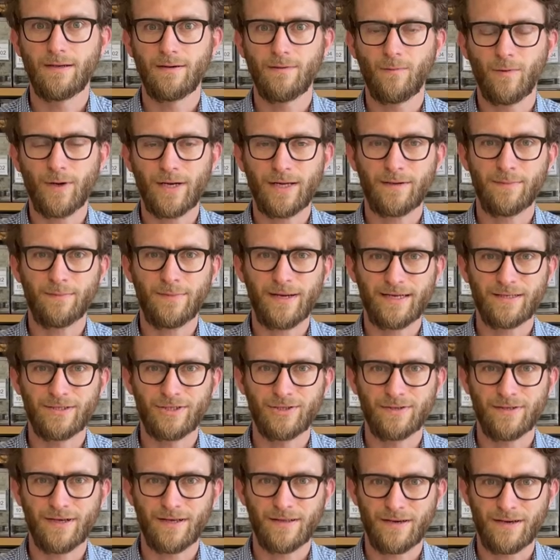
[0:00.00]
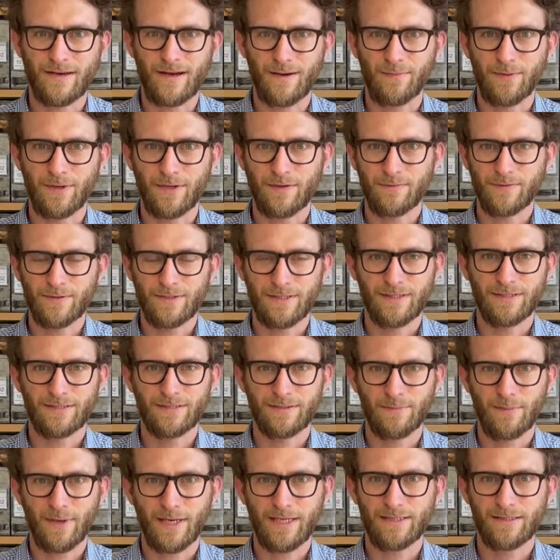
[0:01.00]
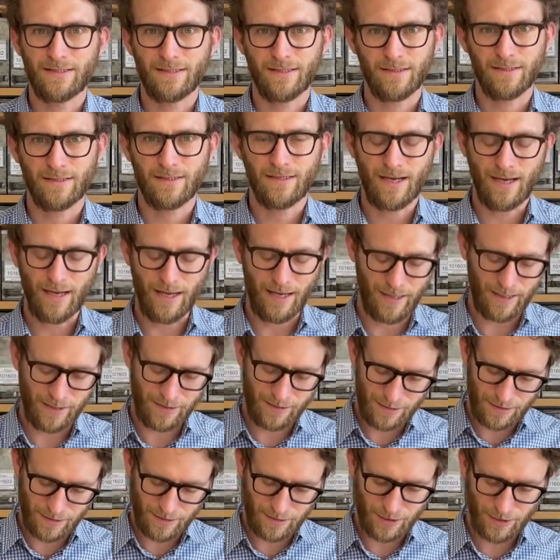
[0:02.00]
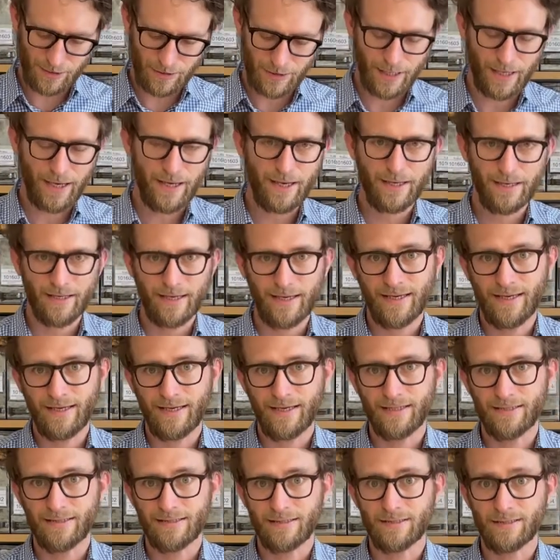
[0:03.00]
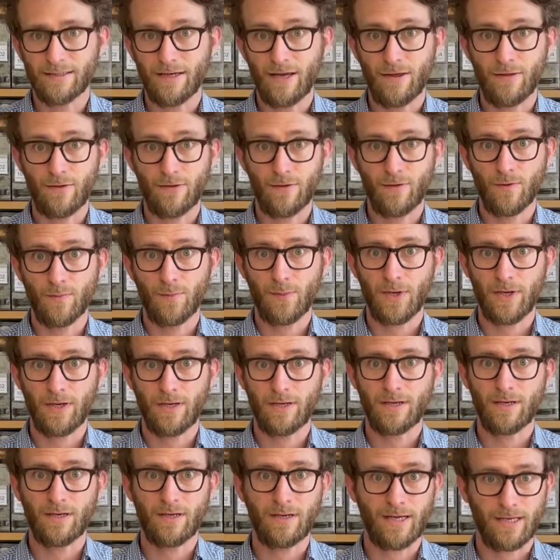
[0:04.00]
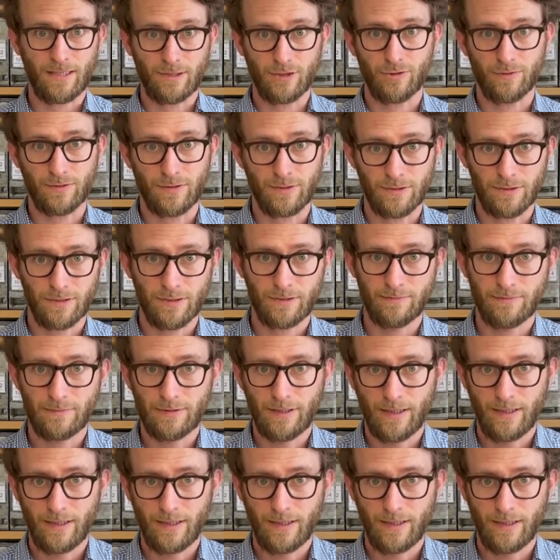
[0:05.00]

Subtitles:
Welcome back to another cupping with List and Beisler, and today it's Ethiopia naturals.